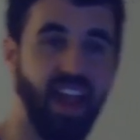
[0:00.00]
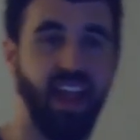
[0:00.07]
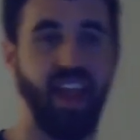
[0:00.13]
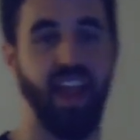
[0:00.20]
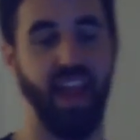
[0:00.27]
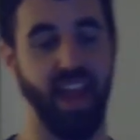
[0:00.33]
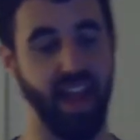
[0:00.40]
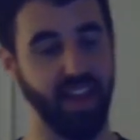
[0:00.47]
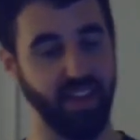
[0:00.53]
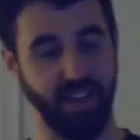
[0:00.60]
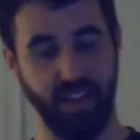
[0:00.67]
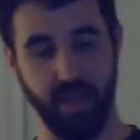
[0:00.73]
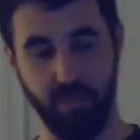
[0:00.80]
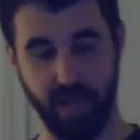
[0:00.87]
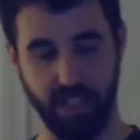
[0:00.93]
and
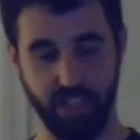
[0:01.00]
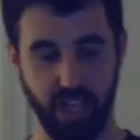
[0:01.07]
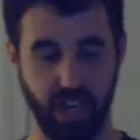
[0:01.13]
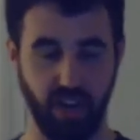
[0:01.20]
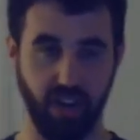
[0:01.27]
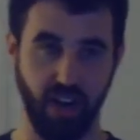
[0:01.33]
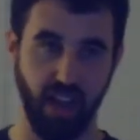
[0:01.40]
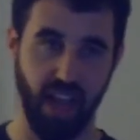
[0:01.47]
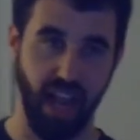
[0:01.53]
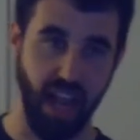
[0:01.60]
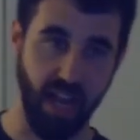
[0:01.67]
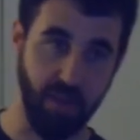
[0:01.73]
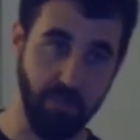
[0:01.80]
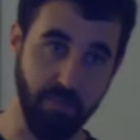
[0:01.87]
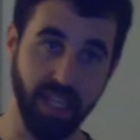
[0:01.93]
hit my chair and
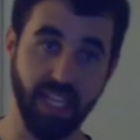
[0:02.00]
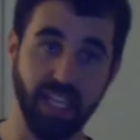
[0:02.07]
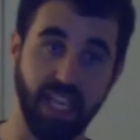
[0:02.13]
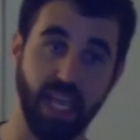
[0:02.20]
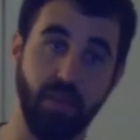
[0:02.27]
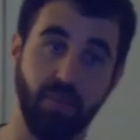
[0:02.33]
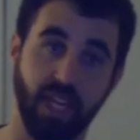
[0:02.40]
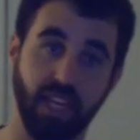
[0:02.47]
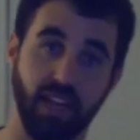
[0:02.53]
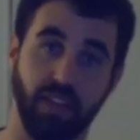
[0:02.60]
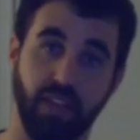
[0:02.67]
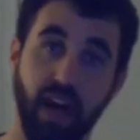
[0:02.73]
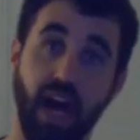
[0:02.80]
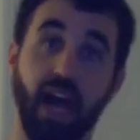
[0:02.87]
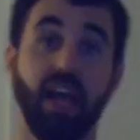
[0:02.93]
immediately hit me in the
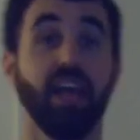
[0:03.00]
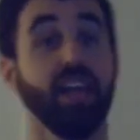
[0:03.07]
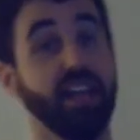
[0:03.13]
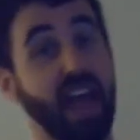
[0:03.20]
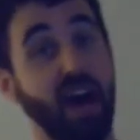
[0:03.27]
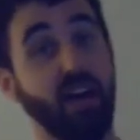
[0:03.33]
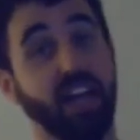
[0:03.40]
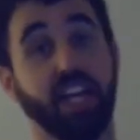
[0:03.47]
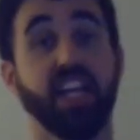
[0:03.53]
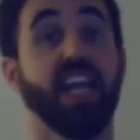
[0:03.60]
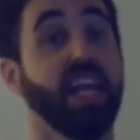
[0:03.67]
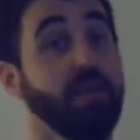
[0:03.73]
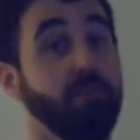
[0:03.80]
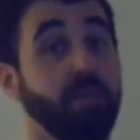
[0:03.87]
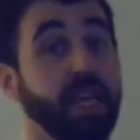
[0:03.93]
thigh. Now it could
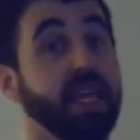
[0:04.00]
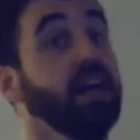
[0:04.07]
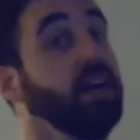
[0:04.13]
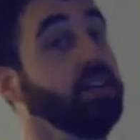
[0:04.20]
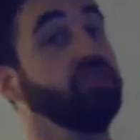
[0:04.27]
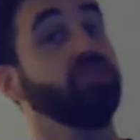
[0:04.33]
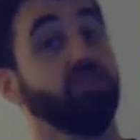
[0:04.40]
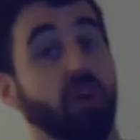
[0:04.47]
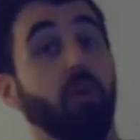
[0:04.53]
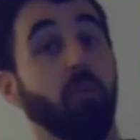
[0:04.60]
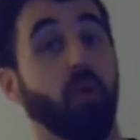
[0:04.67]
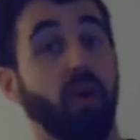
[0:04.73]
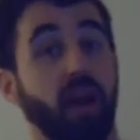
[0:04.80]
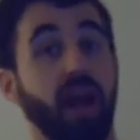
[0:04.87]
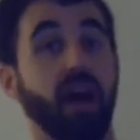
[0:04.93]
hit me
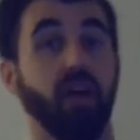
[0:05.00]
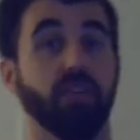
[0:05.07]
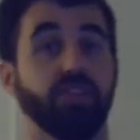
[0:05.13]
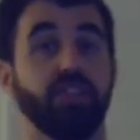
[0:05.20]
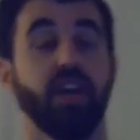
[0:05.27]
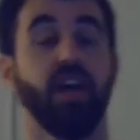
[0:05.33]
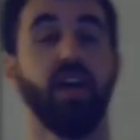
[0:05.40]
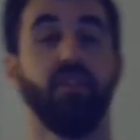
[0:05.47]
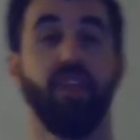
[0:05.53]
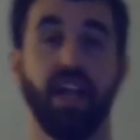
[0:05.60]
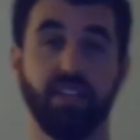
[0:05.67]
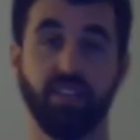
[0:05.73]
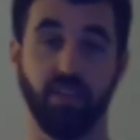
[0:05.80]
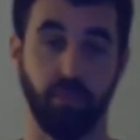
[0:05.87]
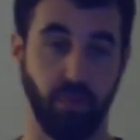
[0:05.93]
somewhere else.
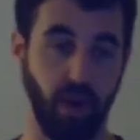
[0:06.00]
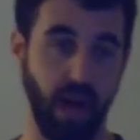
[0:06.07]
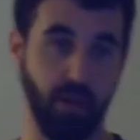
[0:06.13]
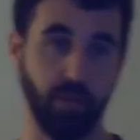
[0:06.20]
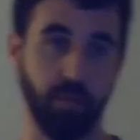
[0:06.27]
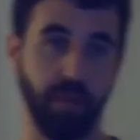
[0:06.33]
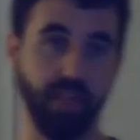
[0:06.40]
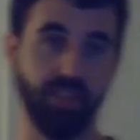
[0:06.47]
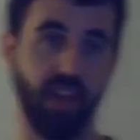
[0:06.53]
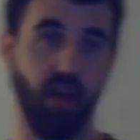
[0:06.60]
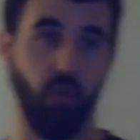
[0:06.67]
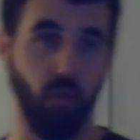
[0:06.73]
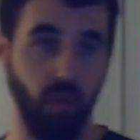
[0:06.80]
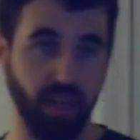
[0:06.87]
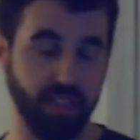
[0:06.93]
That's the problem, is that
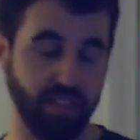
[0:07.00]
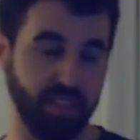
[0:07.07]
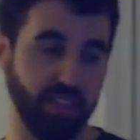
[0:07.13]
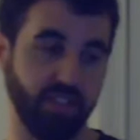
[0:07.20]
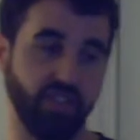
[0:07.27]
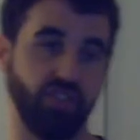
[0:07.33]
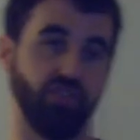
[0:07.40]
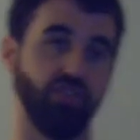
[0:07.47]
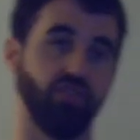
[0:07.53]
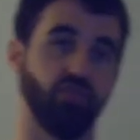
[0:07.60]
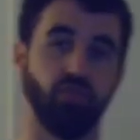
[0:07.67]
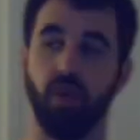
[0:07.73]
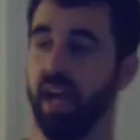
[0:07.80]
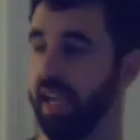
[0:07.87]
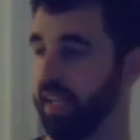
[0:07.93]
once this
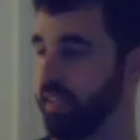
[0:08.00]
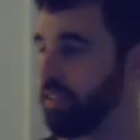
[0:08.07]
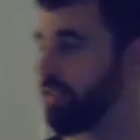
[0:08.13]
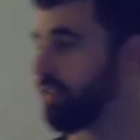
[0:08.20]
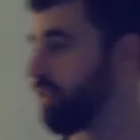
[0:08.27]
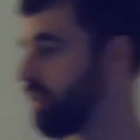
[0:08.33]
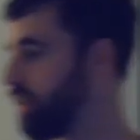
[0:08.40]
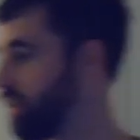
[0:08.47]
strikes,